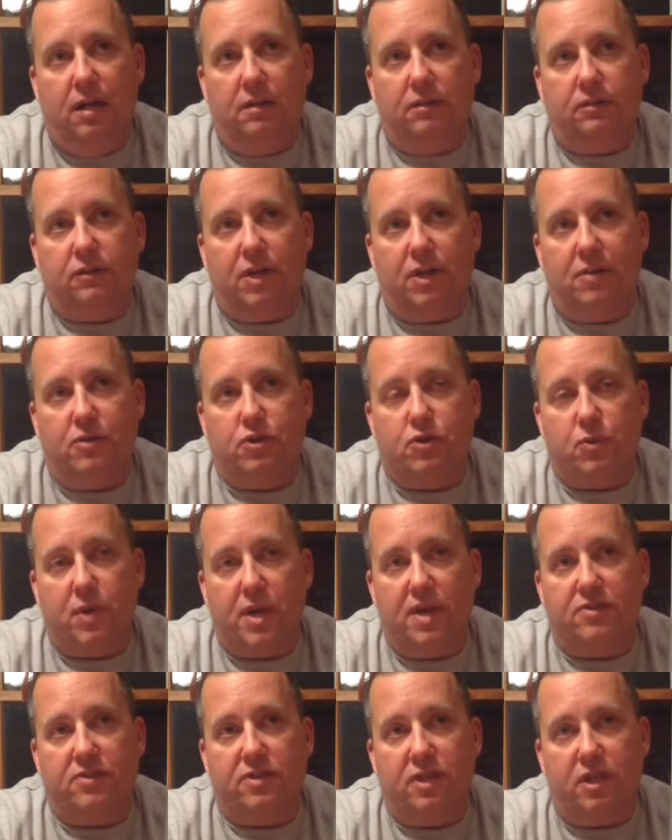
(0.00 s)
So I was
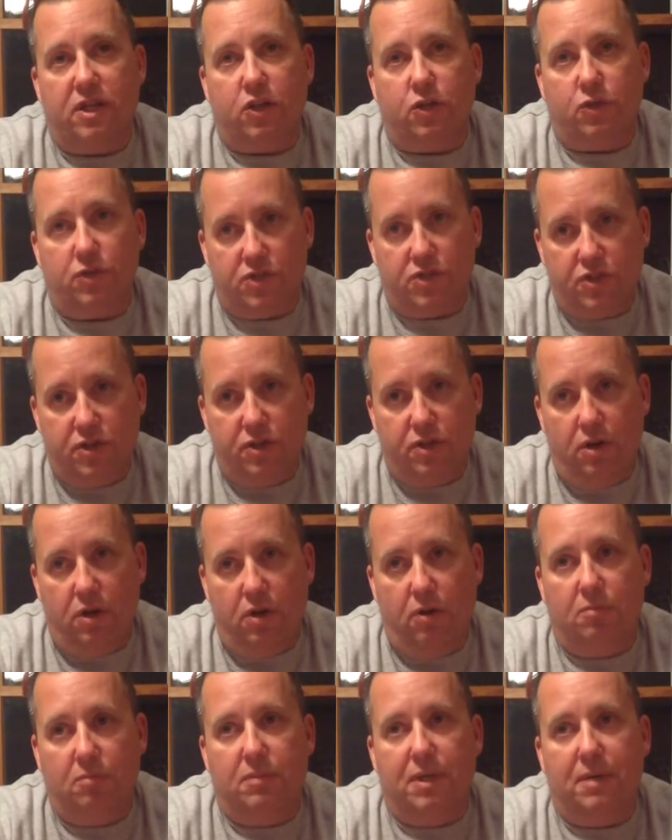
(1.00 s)
raised in a Christian
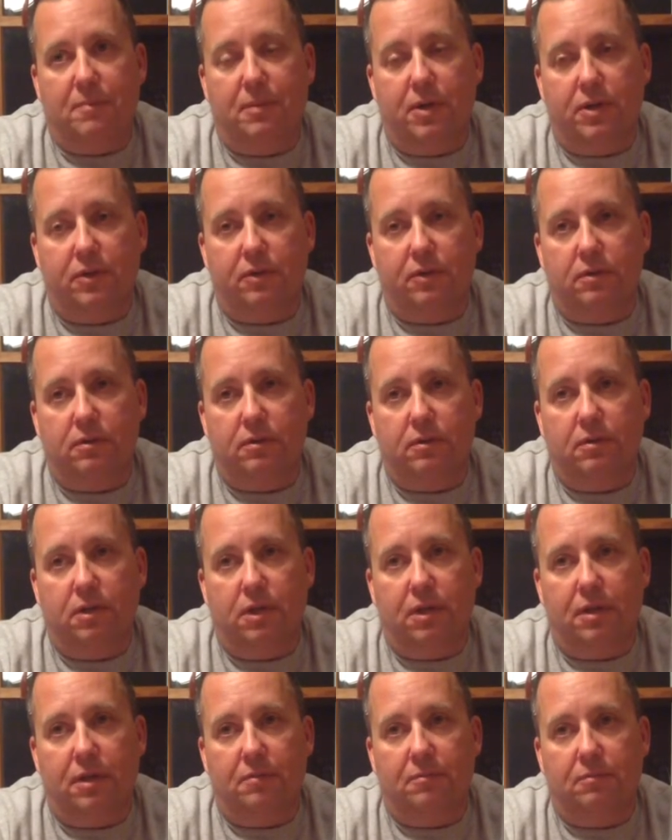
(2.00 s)
home. My mother
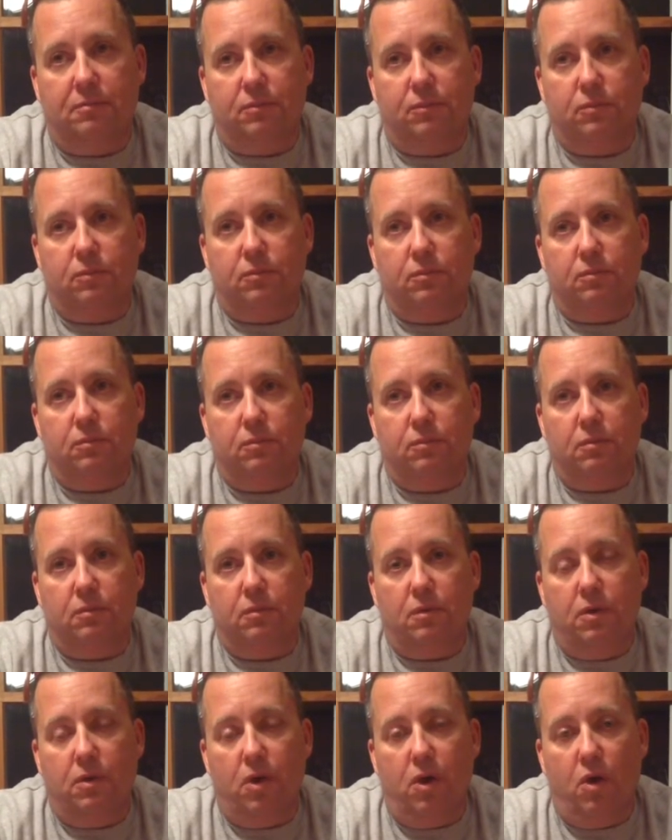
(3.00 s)

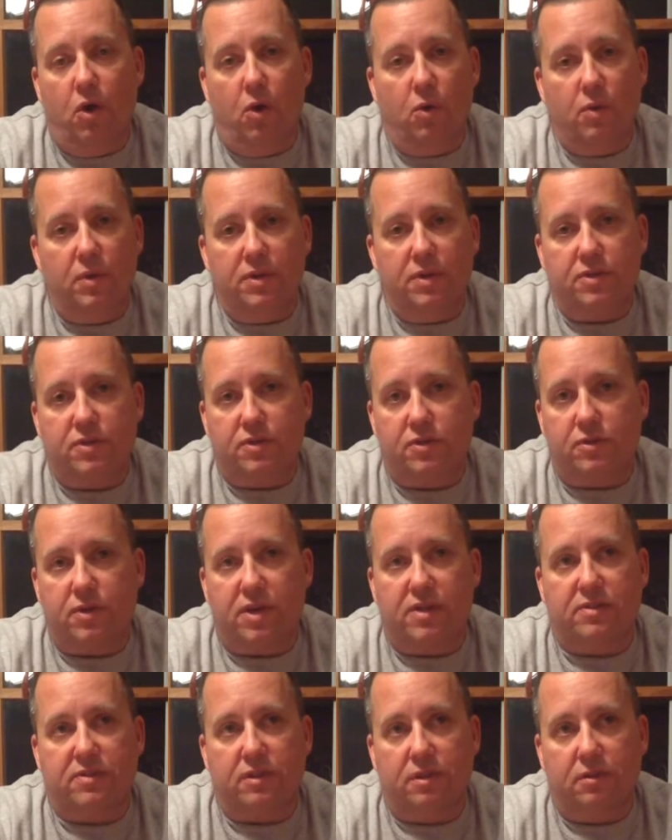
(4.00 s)
always
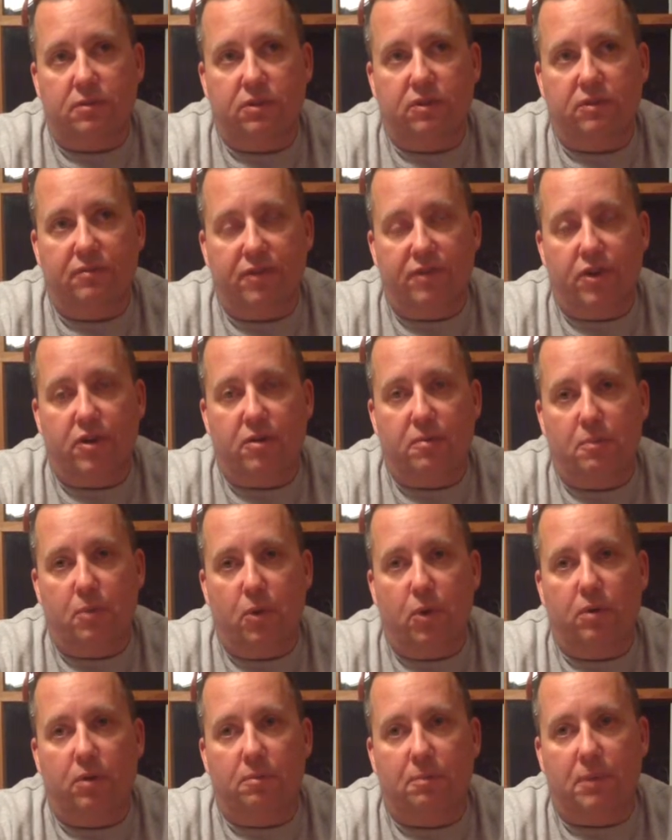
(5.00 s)
stressed that it was a very
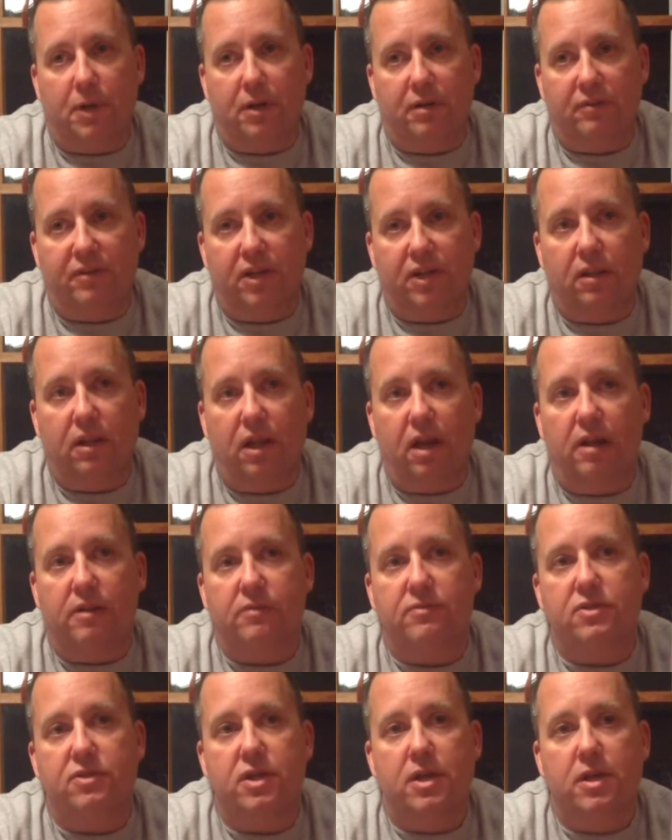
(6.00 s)
important part of our
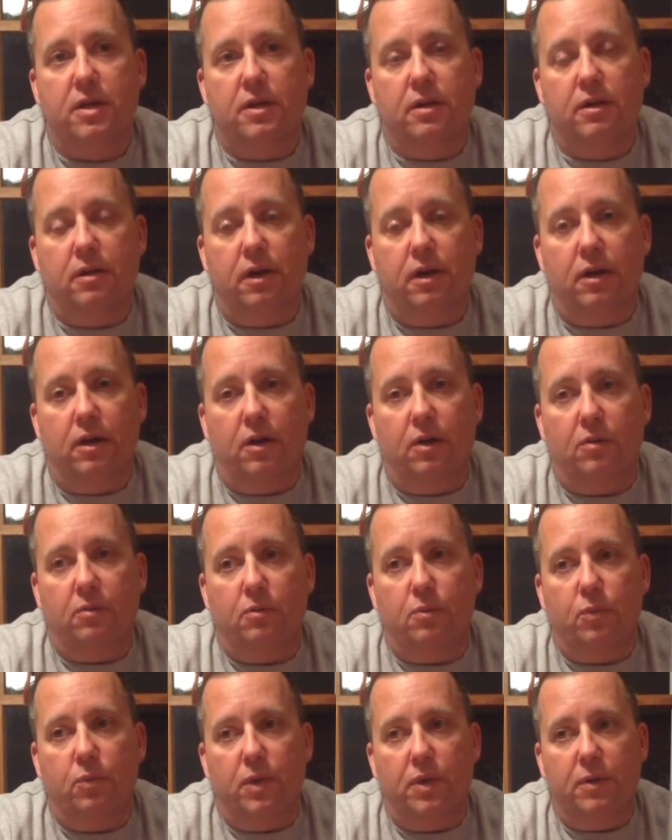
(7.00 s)
lives.
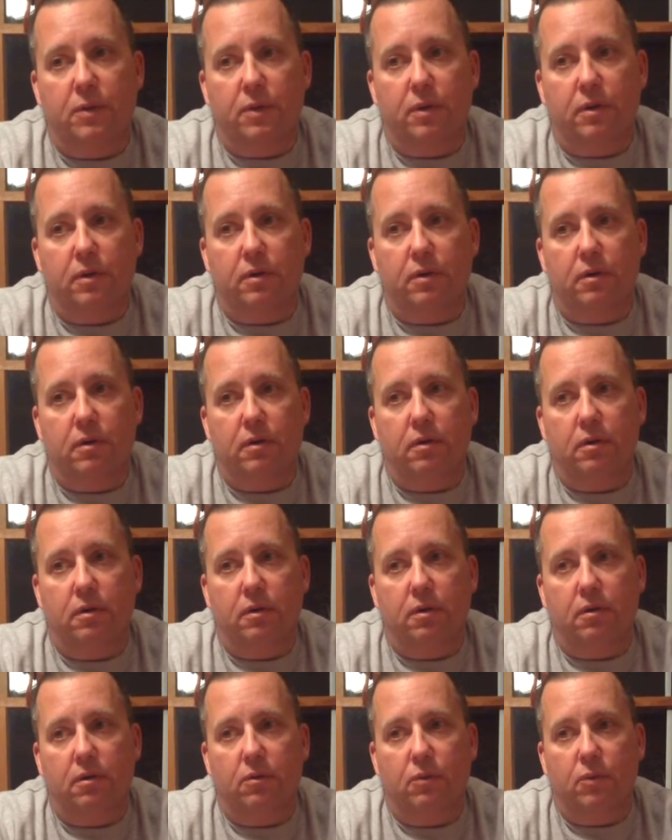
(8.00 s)
We were
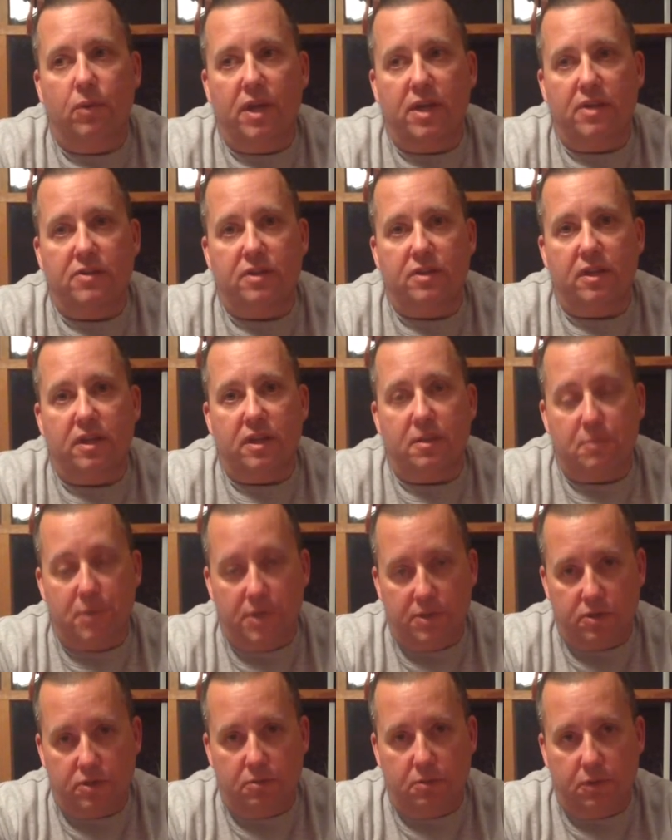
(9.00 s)
raised in the
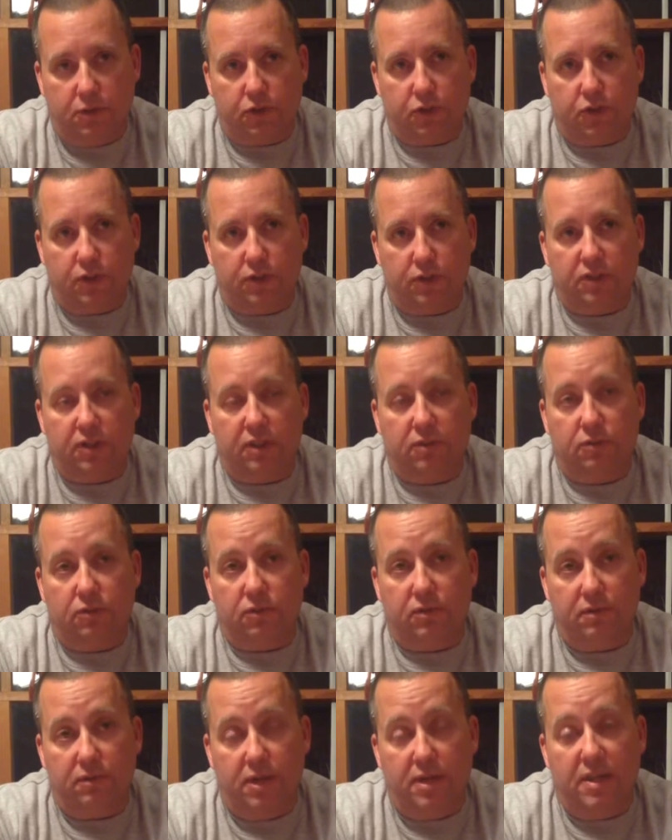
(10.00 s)
Episcopal Church, and it was
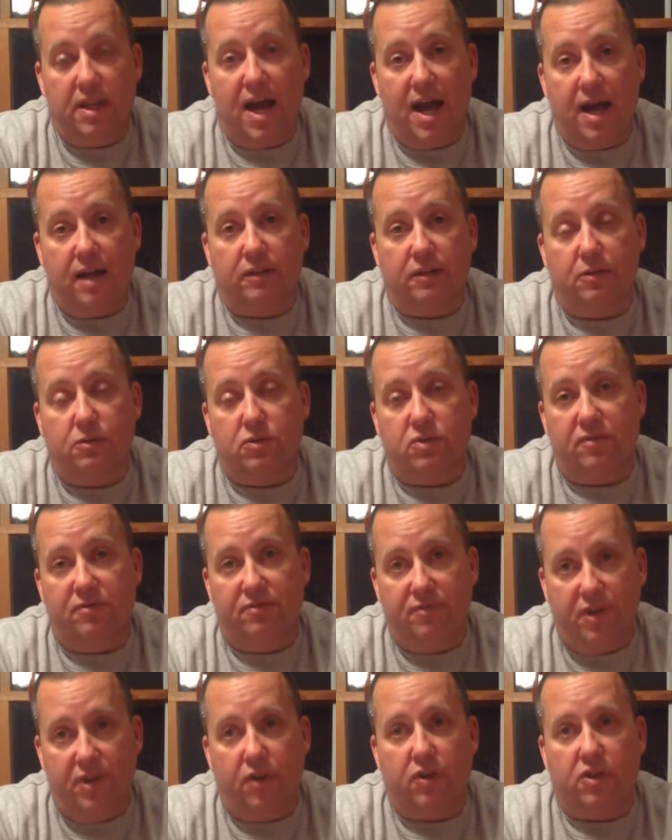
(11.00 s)
in Holly. It was a
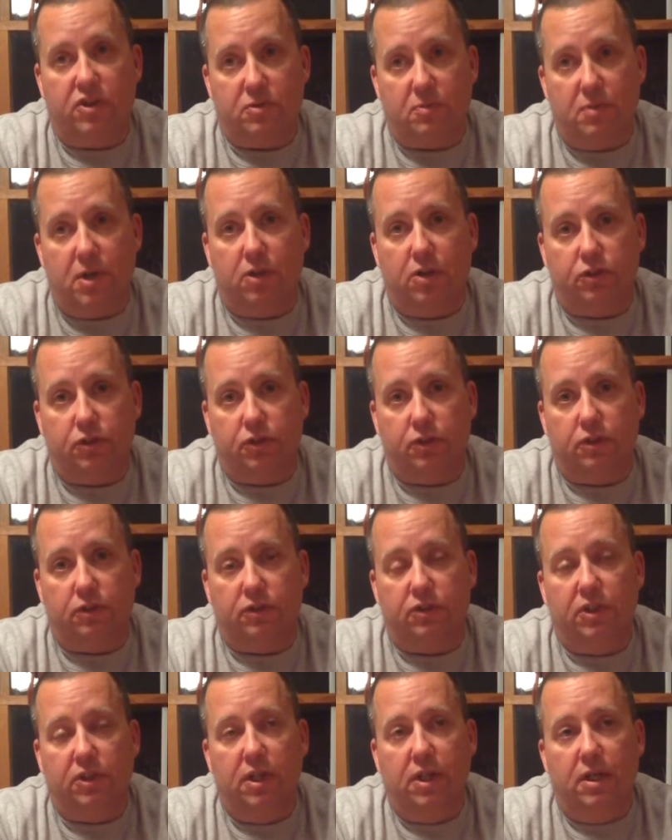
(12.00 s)
very small
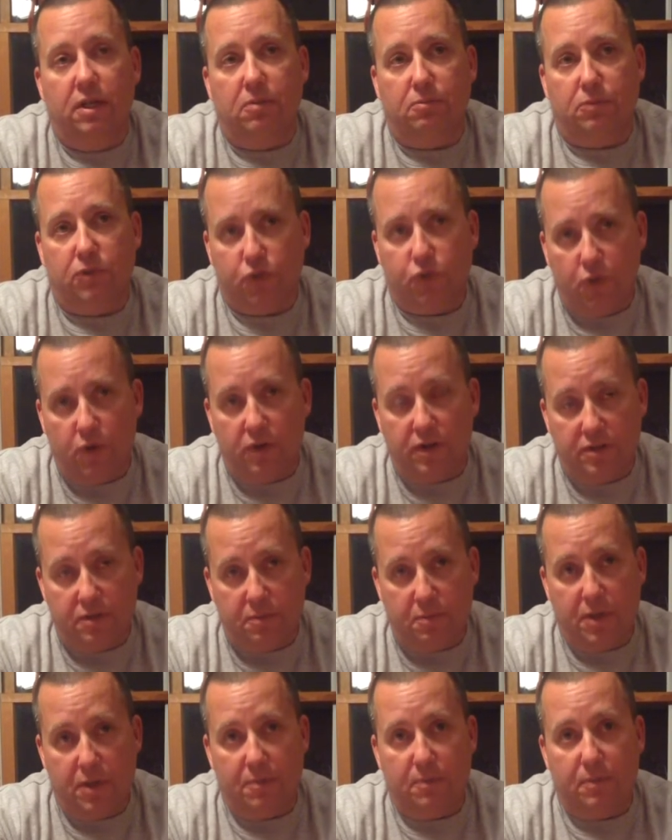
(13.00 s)
church. The majority of
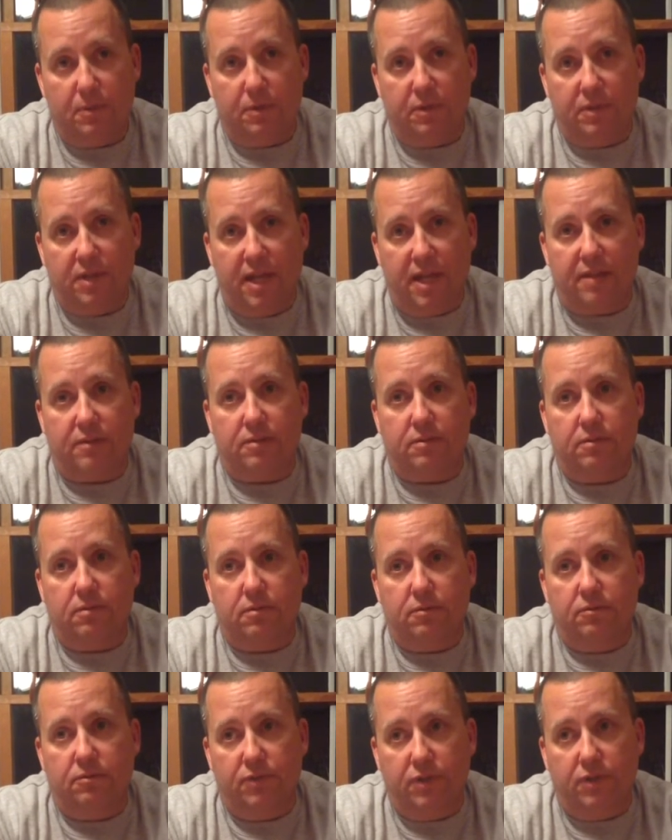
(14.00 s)
the people in that
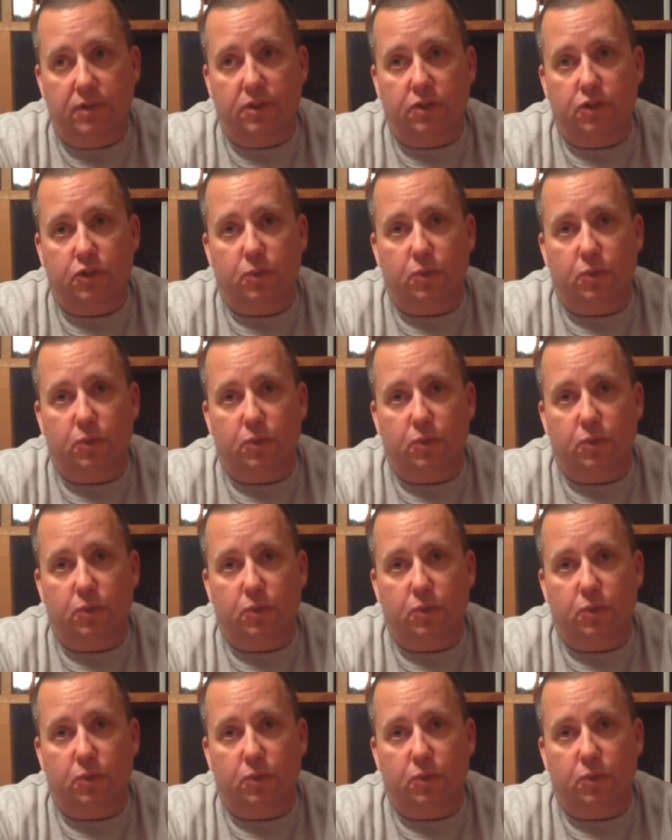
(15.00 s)
village